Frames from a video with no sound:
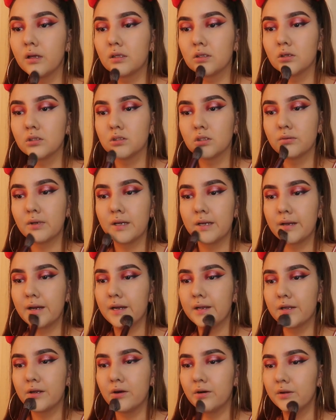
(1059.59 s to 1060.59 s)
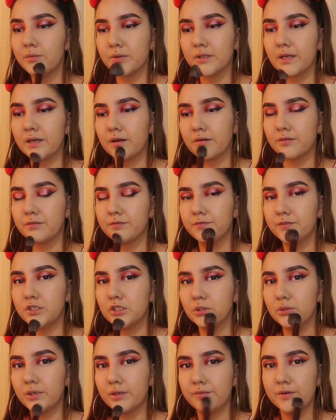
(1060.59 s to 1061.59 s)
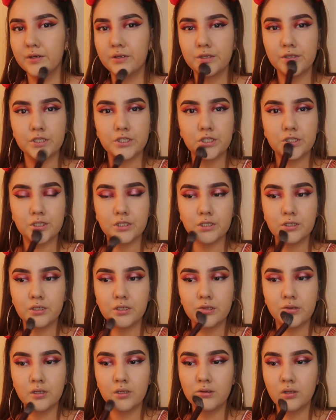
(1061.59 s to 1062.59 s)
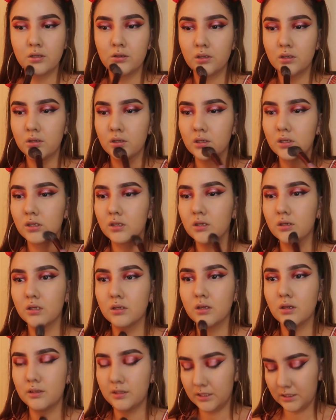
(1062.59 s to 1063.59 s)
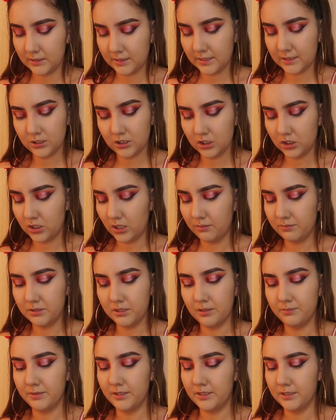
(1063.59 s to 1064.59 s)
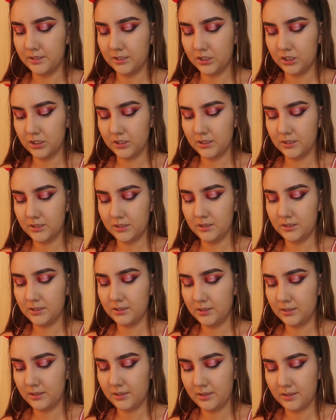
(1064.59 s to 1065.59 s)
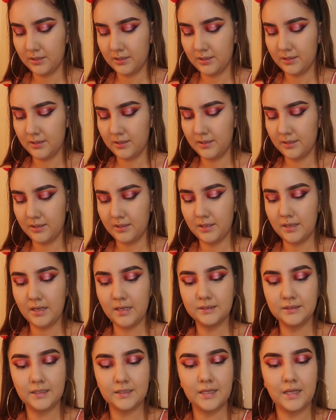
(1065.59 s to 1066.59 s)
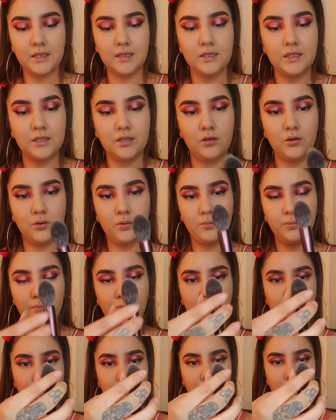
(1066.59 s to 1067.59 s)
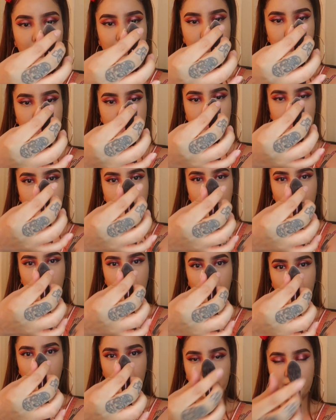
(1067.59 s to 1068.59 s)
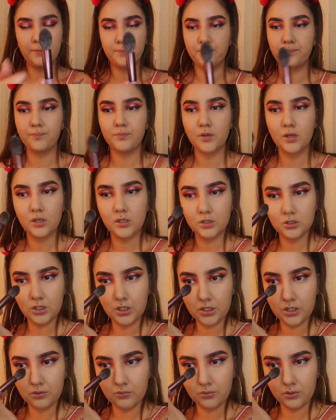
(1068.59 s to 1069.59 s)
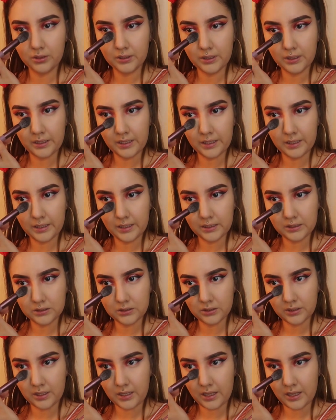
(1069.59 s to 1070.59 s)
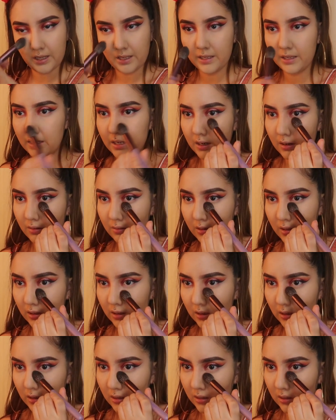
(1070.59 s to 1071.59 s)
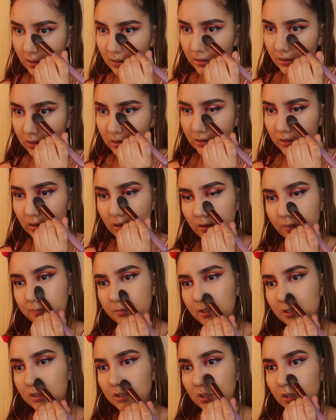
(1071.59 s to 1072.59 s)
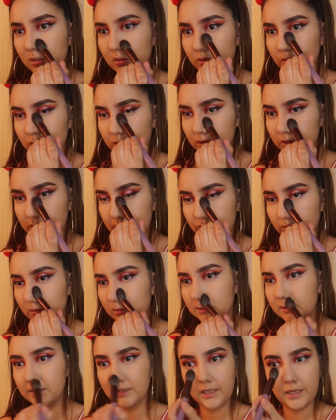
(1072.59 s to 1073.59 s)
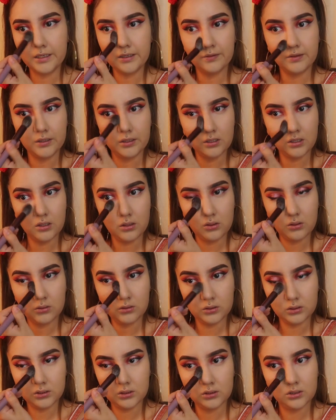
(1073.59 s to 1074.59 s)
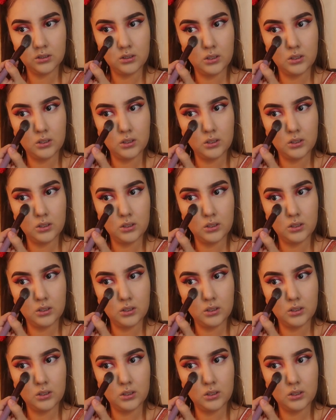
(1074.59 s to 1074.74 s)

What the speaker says: That's also why I kind of go in with like a dewy foundation. And this gets the job done because it has like that little peep right there, that little point. So you could really get it into the eye area, up the nose, the slide of the nose.